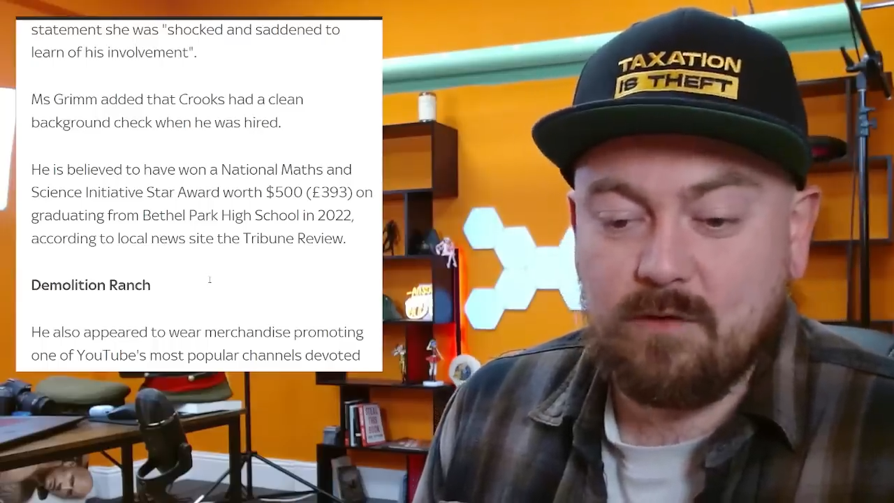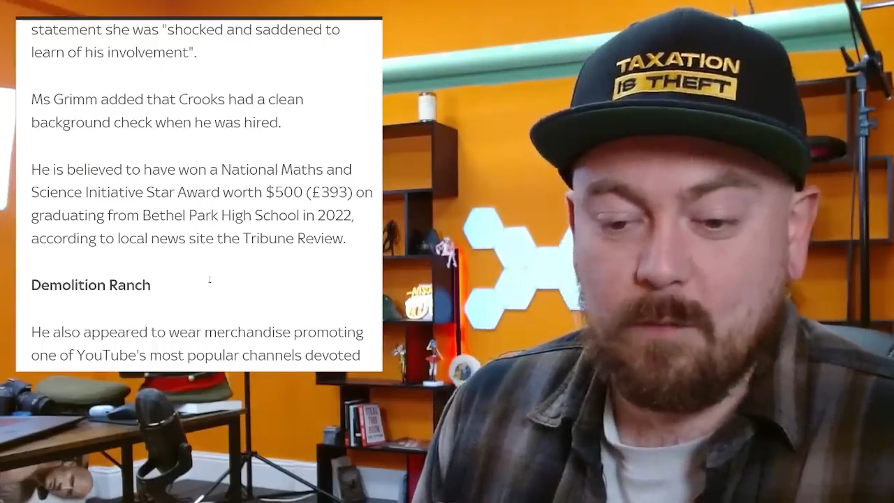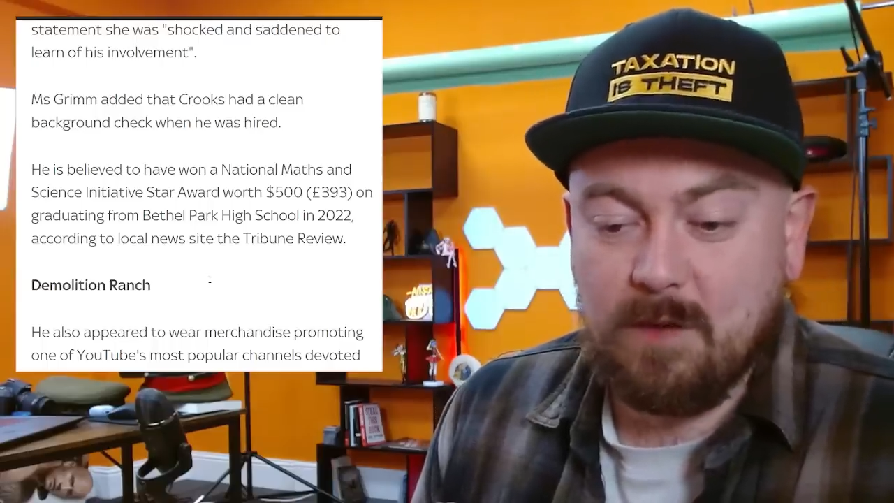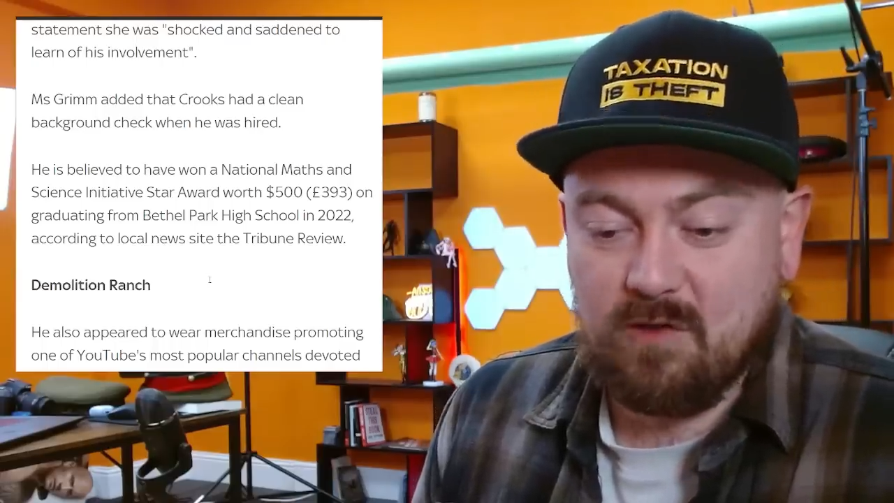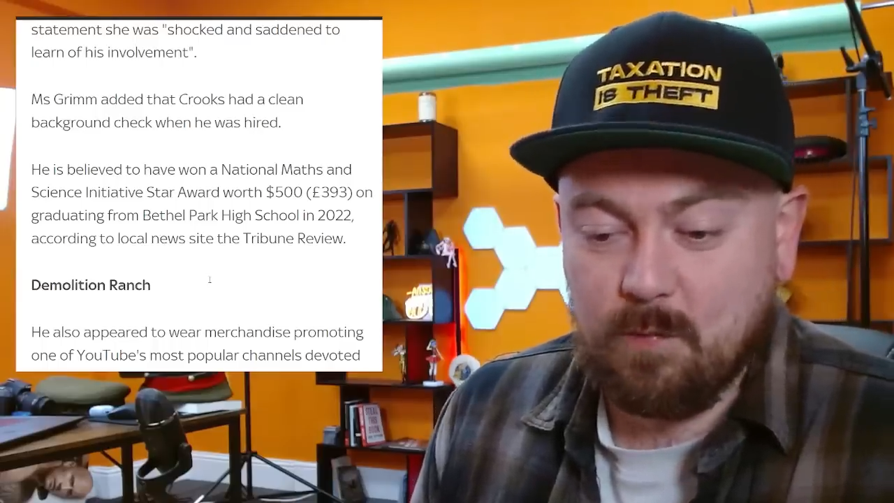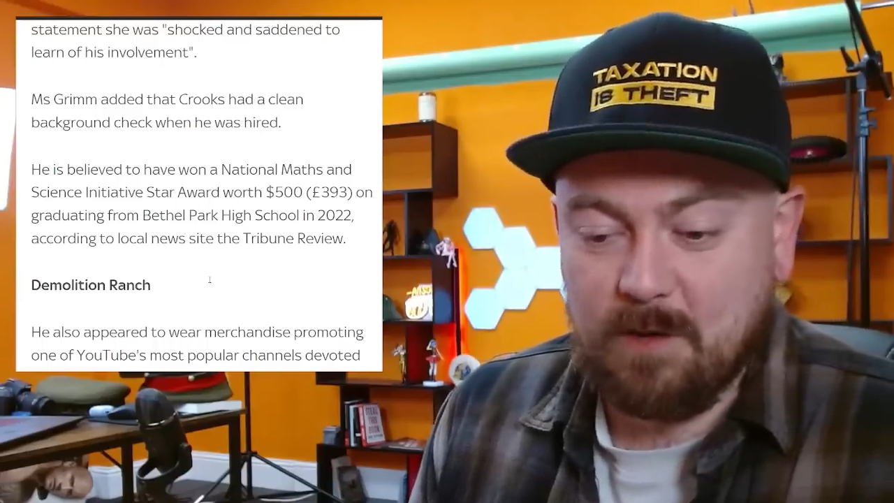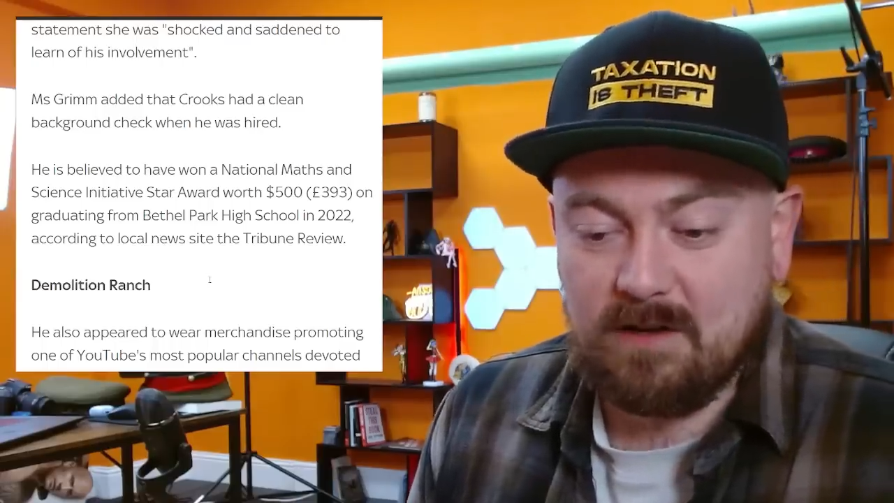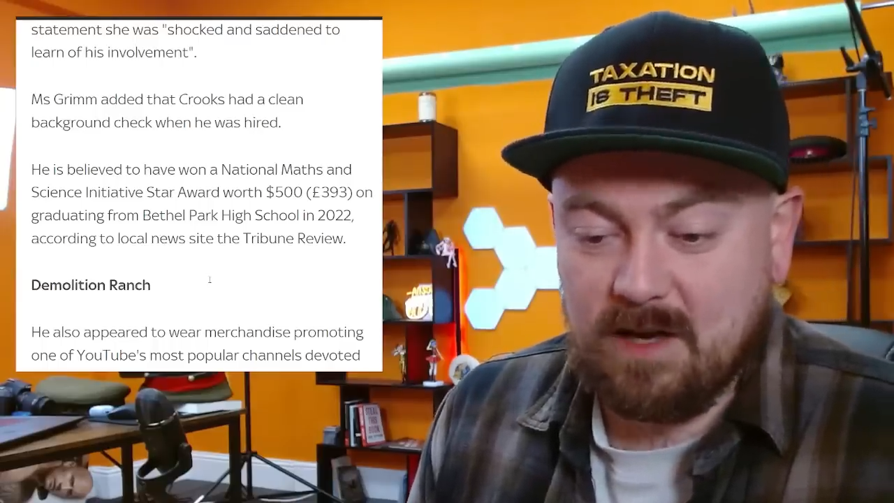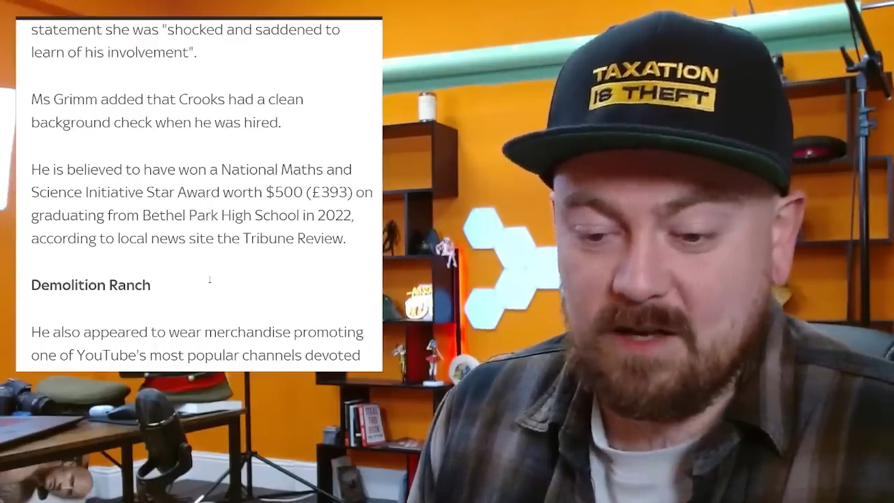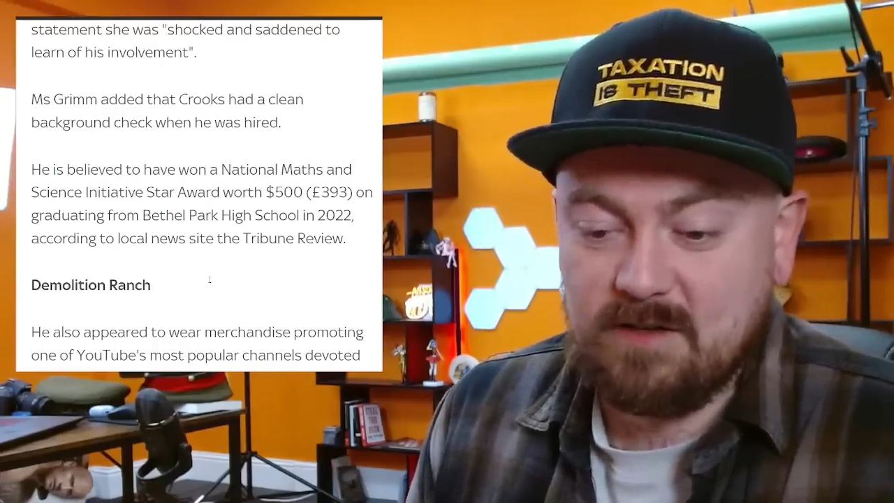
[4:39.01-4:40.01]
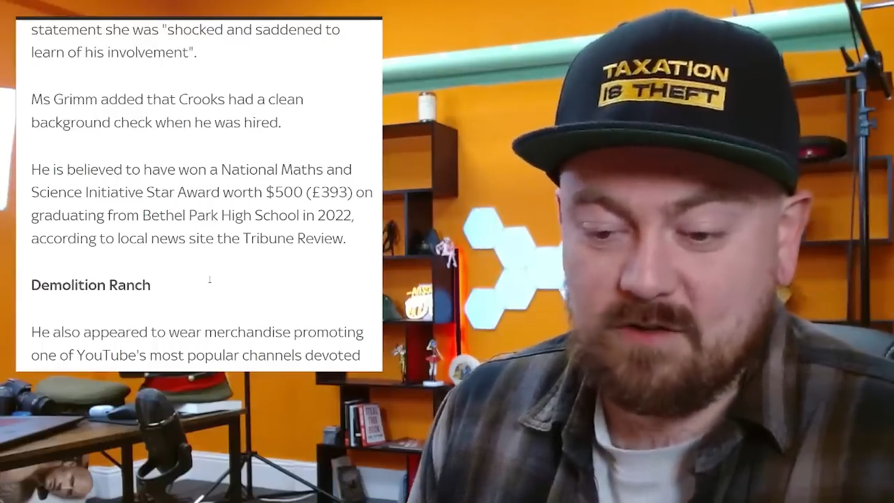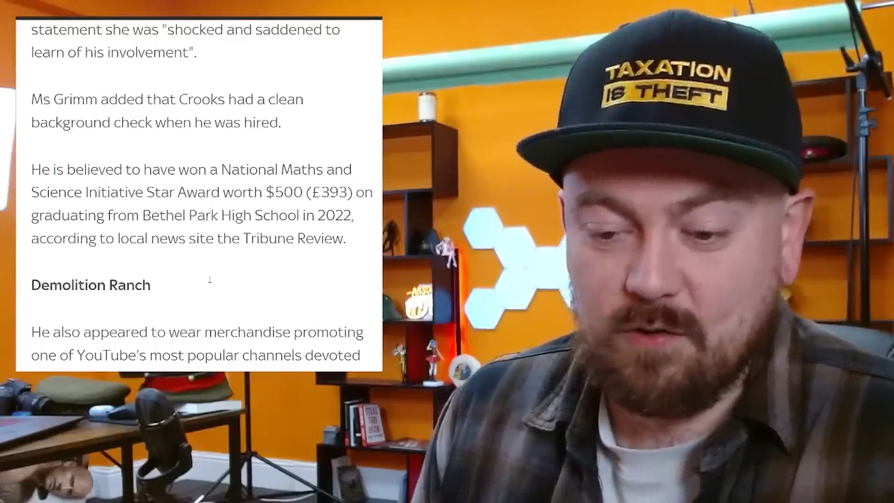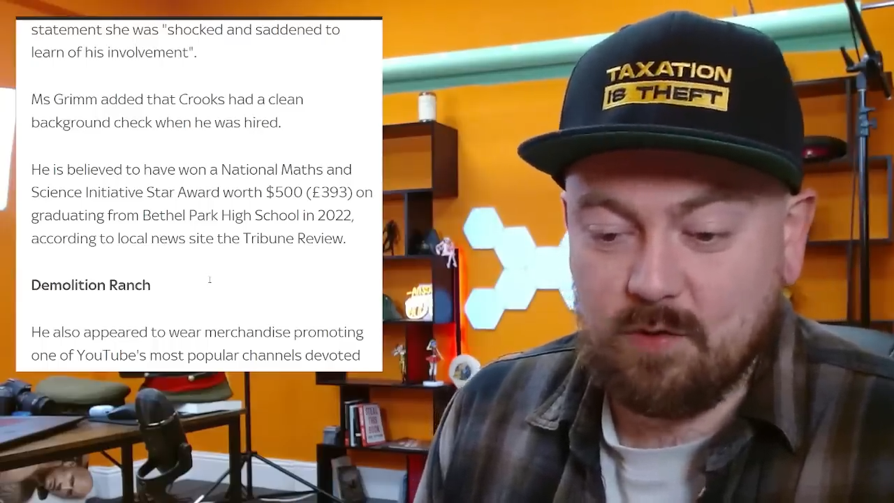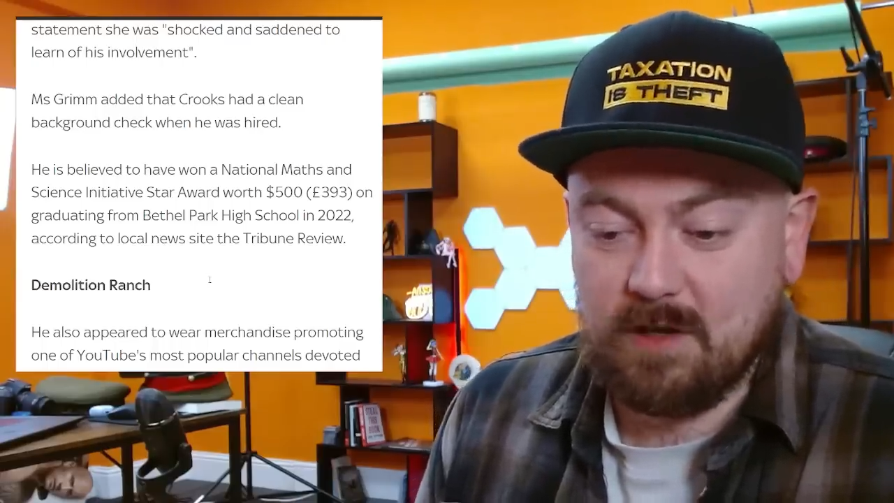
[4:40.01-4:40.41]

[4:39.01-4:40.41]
from Bethel Park High School